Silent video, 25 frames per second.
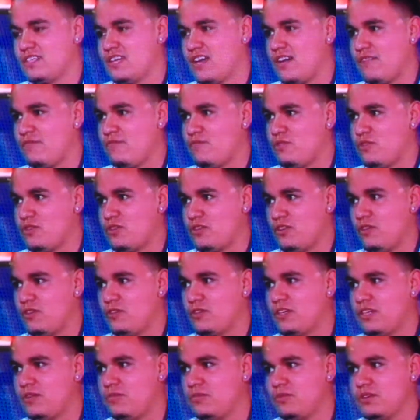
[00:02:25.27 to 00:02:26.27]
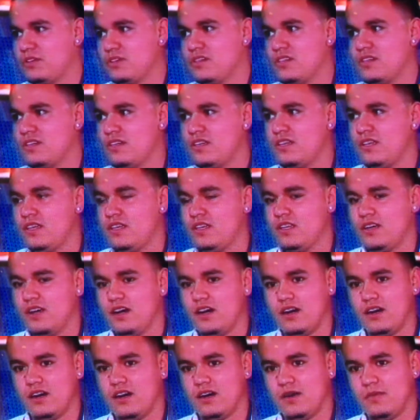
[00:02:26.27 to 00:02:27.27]
a sophomore goalkeeper,
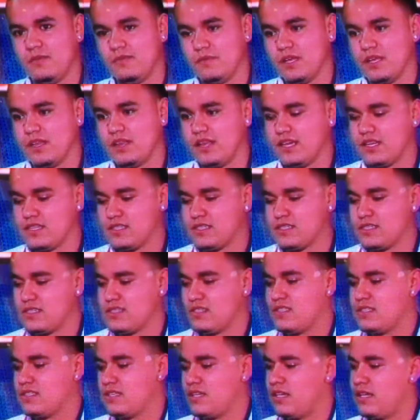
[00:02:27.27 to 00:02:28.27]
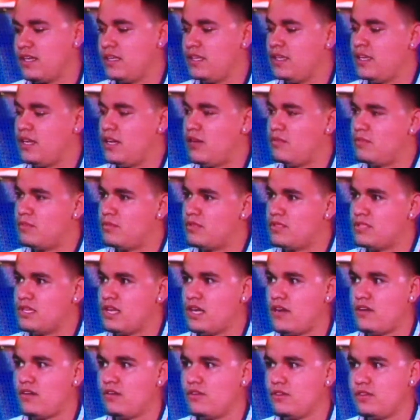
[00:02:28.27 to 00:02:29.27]
um, Alexis. He helped us
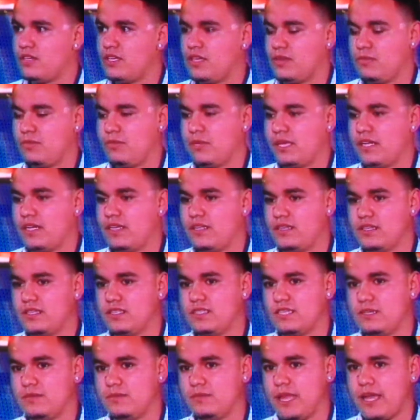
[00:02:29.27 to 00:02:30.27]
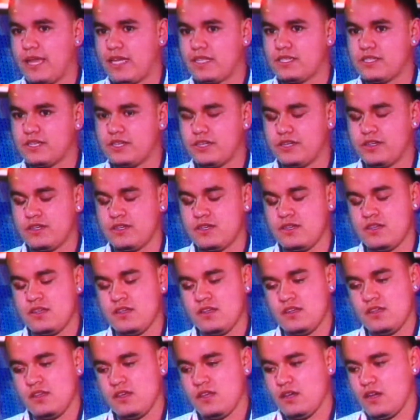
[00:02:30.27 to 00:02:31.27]
out. He played in the team last year.
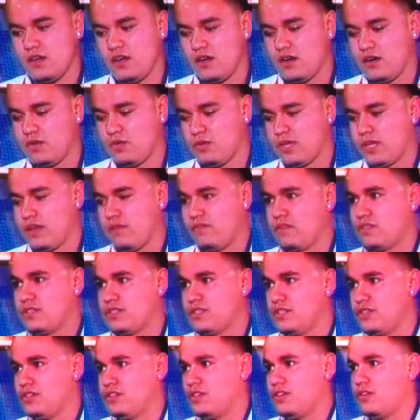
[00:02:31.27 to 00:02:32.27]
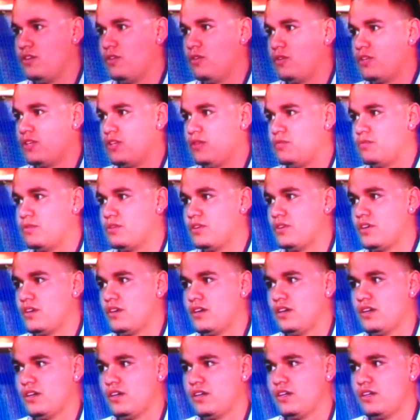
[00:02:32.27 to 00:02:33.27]
Uh, we have our senior goalkeeper,
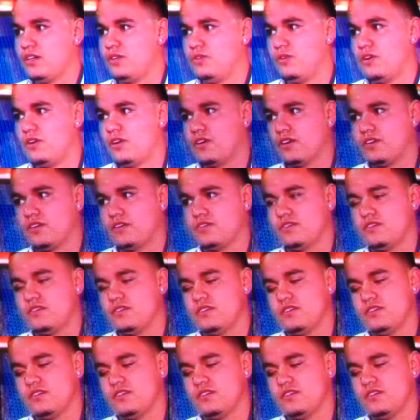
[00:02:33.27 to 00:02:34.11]
uh, Eduardo,